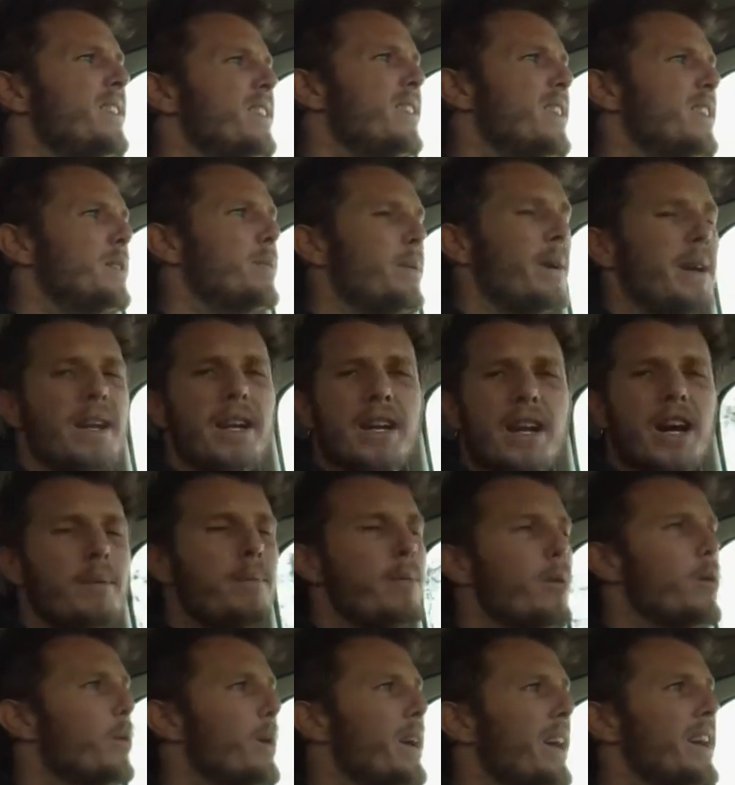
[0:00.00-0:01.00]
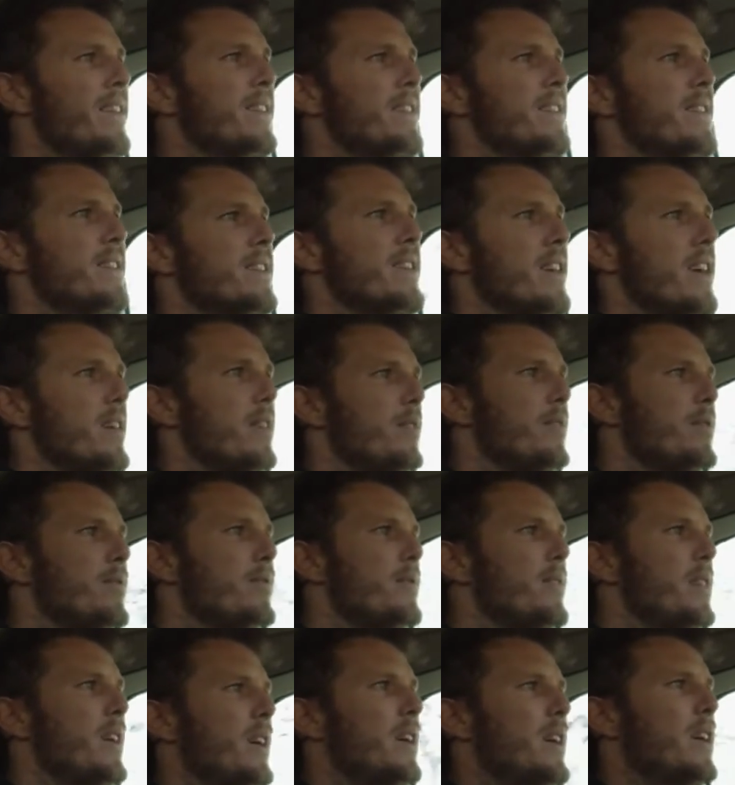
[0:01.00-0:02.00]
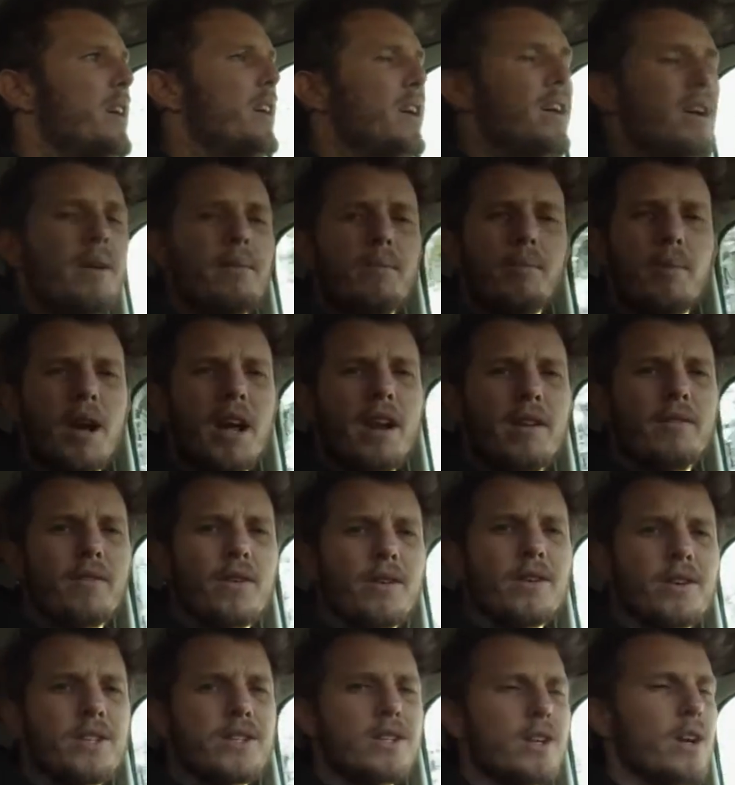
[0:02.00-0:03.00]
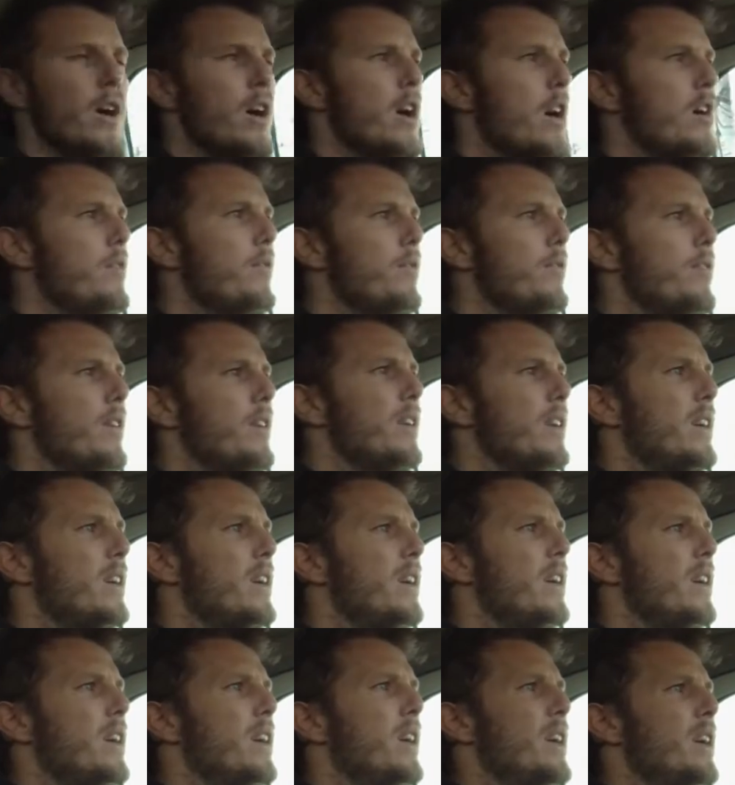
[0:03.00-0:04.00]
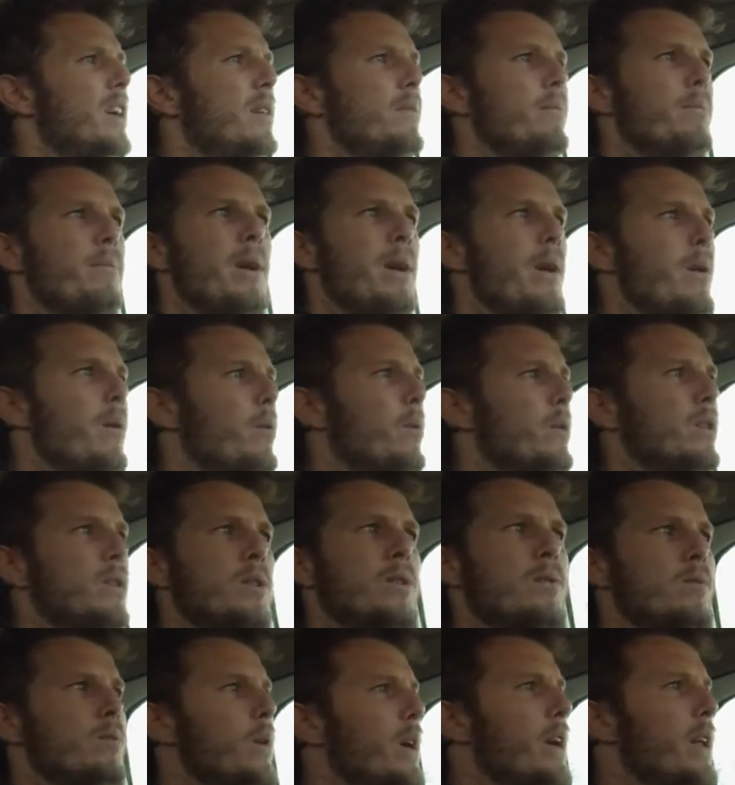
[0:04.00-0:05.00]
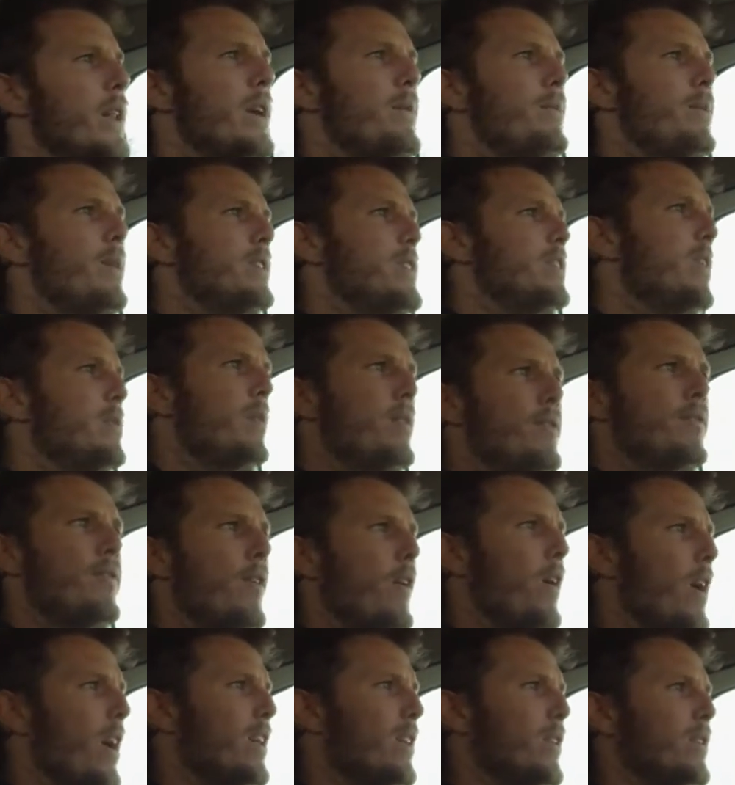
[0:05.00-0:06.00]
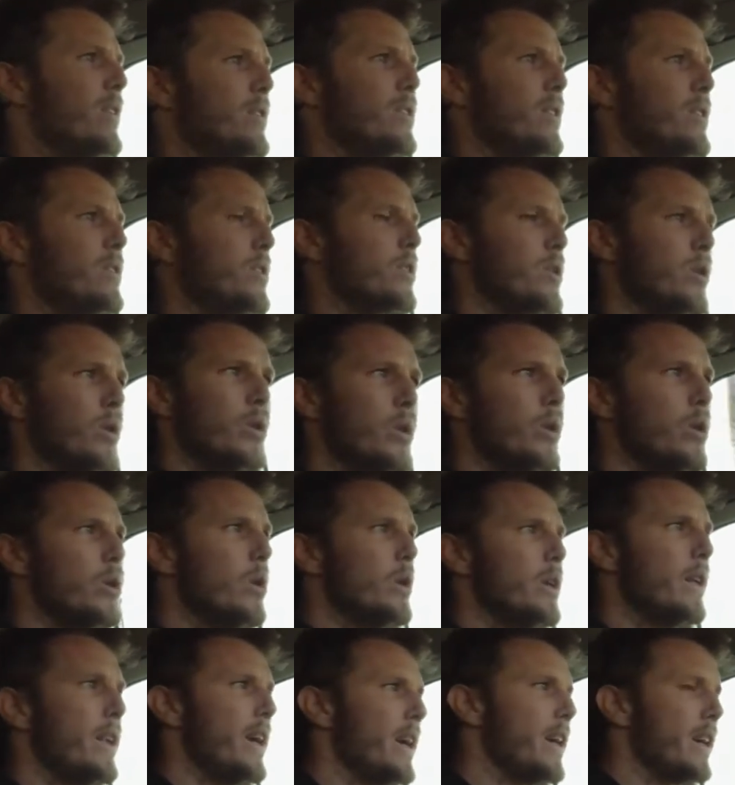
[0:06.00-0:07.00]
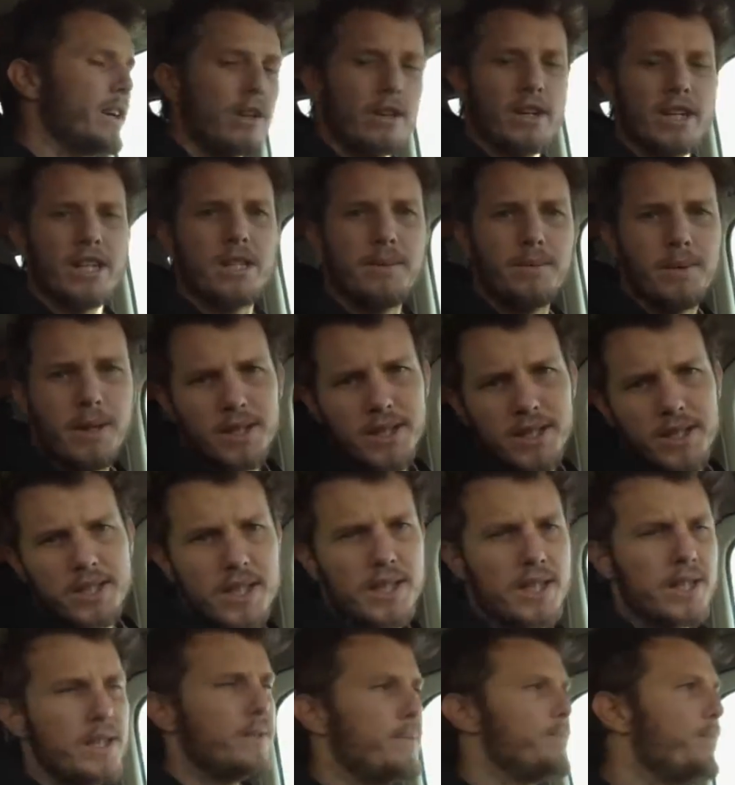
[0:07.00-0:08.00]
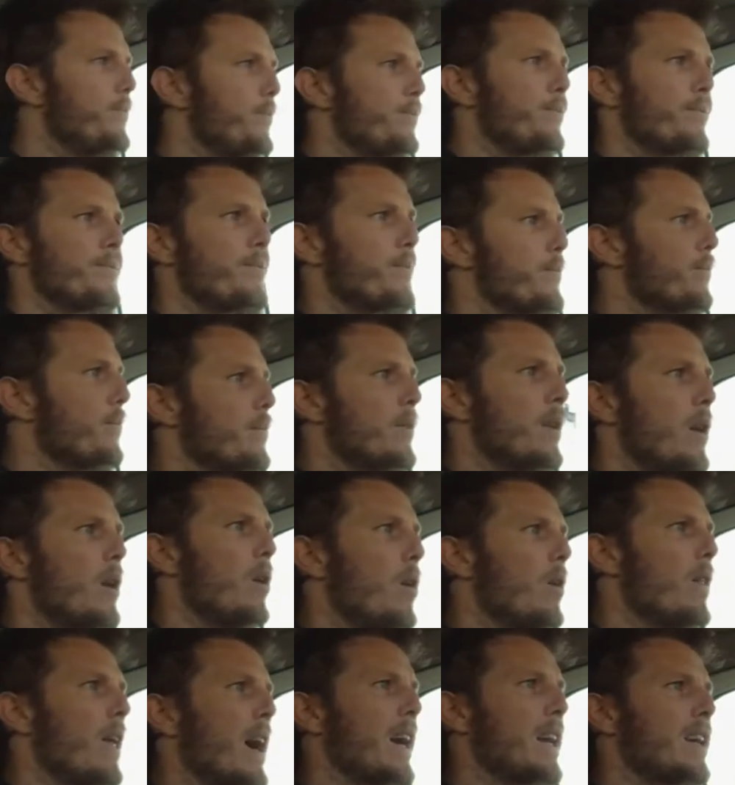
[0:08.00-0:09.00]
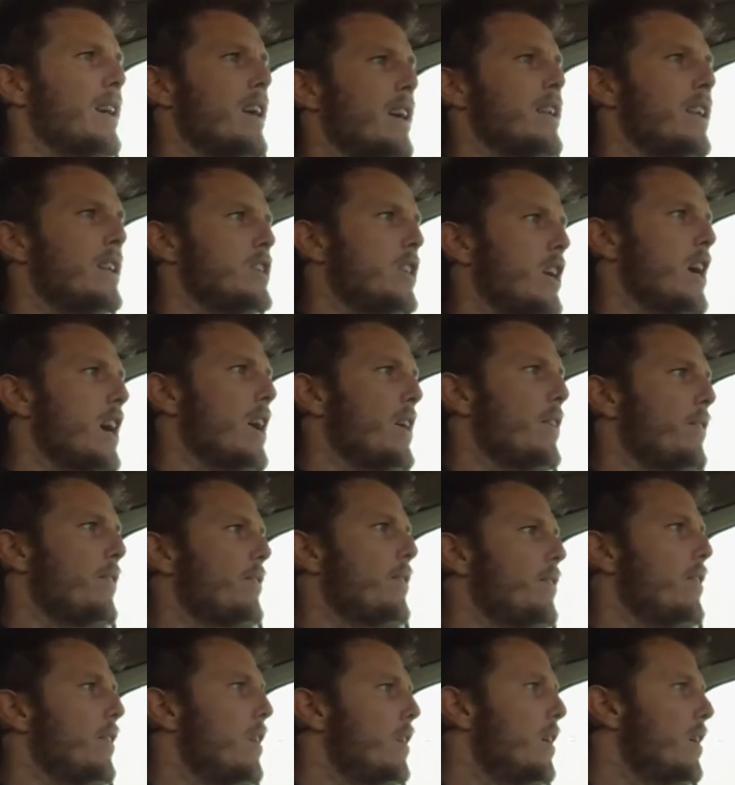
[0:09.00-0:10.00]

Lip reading: It's been a couple weeks since I've been for a surf. I was really busy with finals at school and then Christmas and all that kind of jazz.